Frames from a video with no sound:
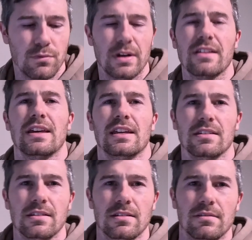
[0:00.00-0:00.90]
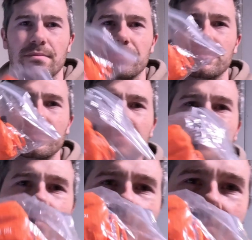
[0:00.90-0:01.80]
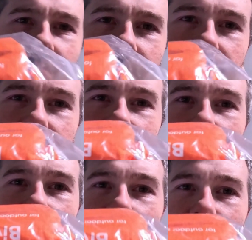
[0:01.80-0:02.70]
one of these, an emergency